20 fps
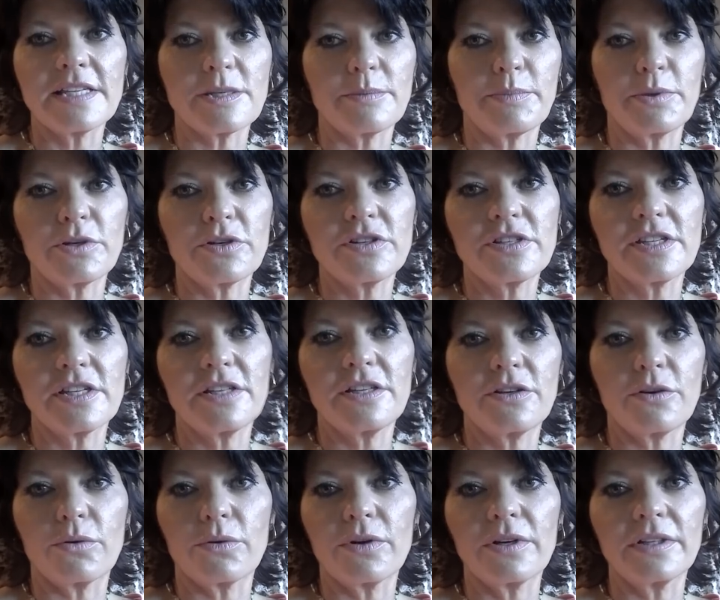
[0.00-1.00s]
as a
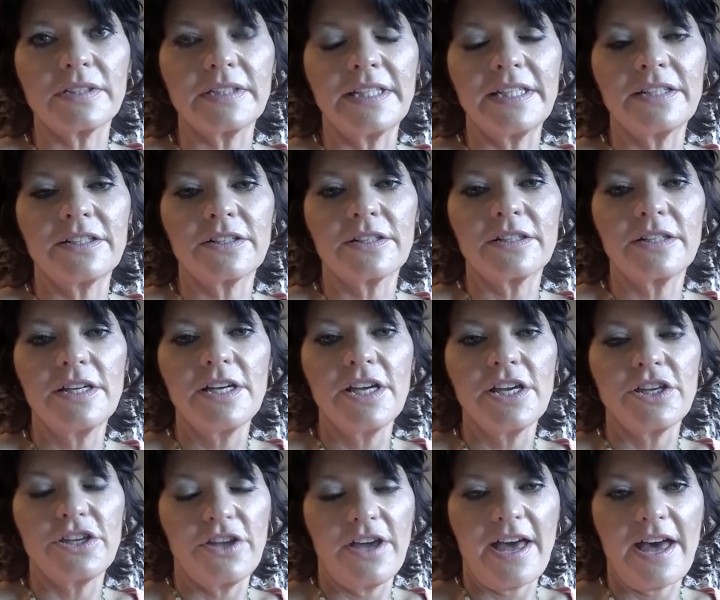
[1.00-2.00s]
person or a leader,
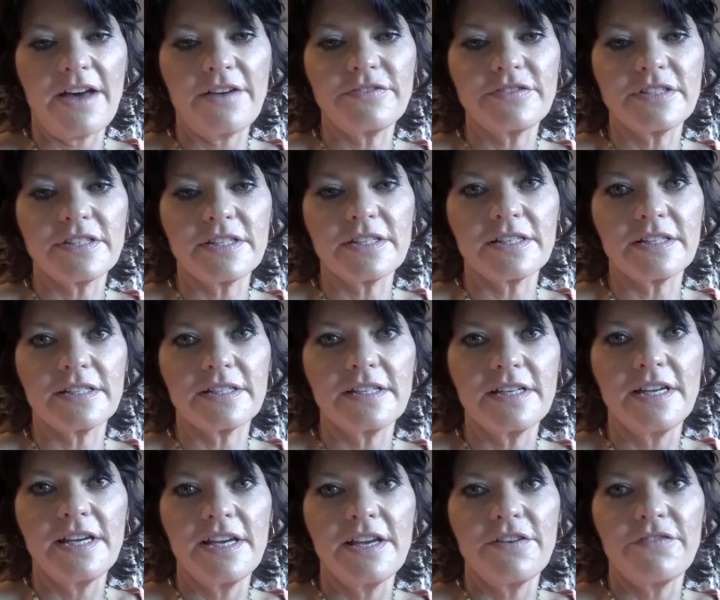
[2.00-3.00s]
you have to
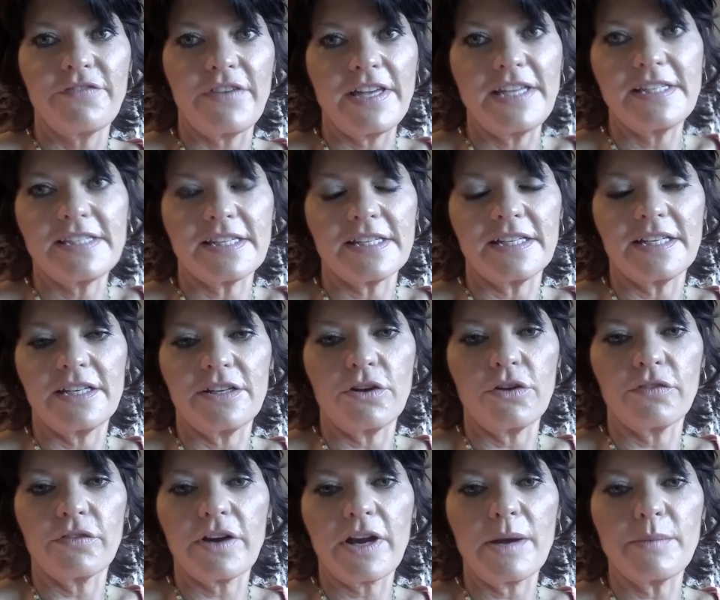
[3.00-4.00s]
face it and
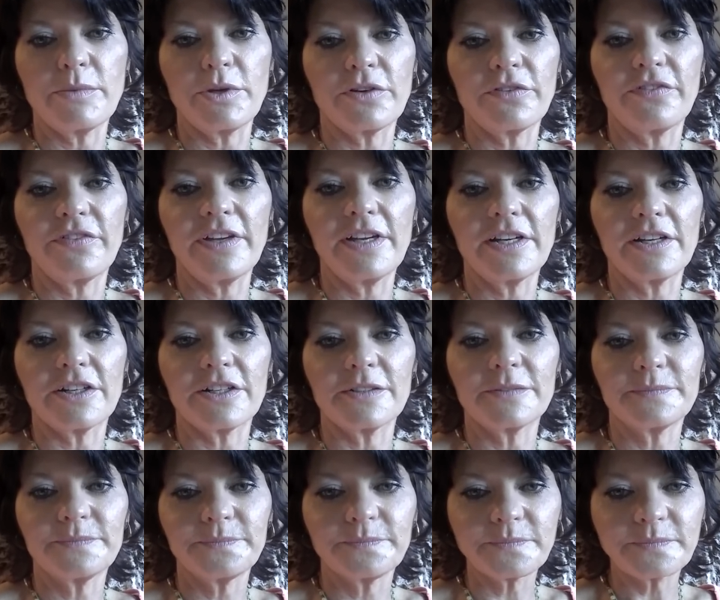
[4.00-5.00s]
overcome your
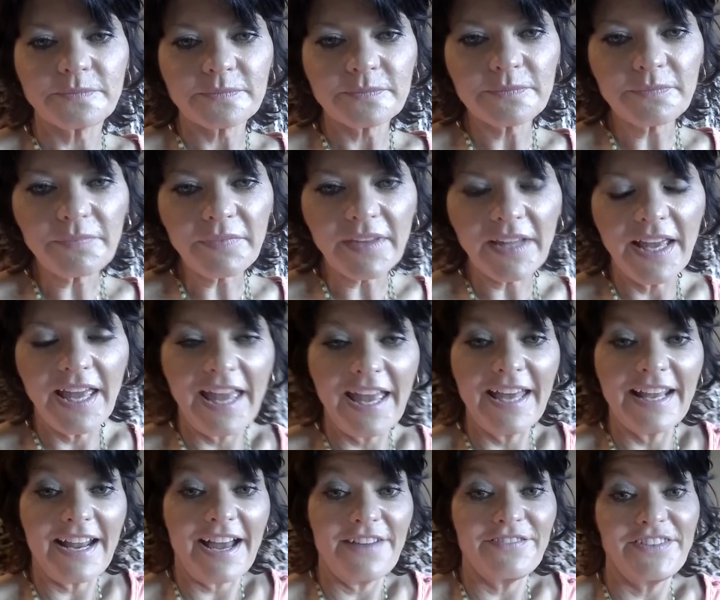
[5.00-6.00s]
fear.
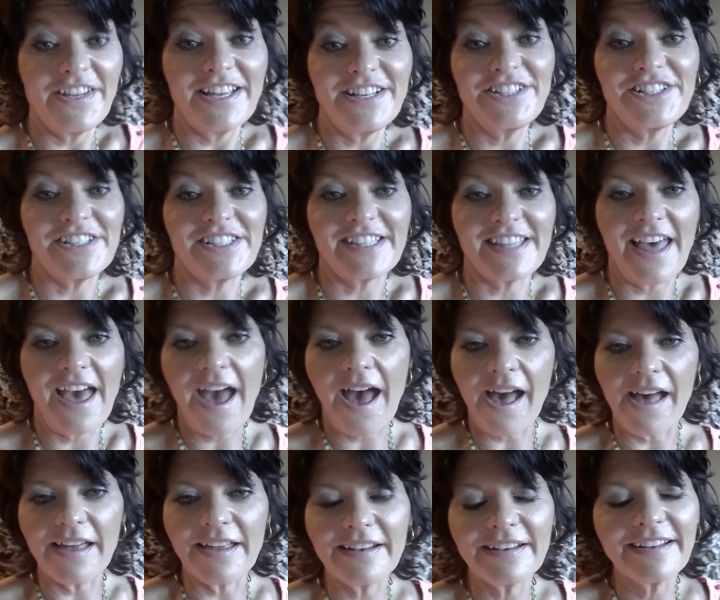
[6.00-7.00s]
And I've done just
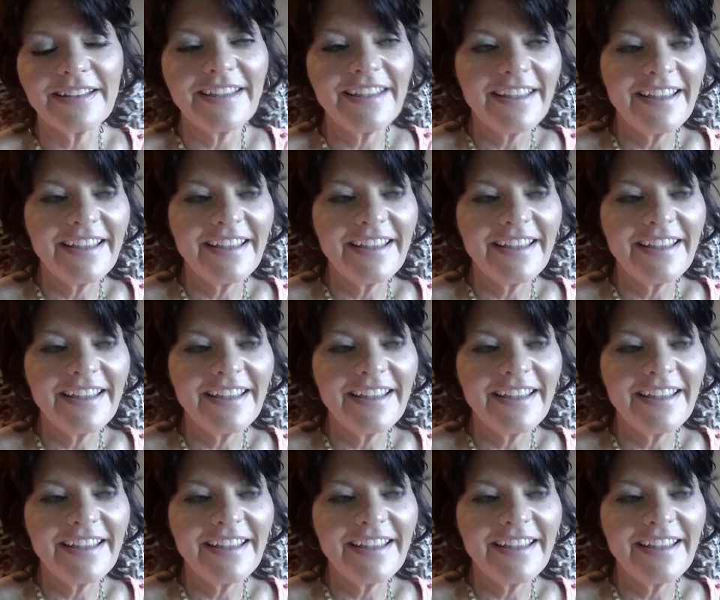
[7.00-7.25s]
that.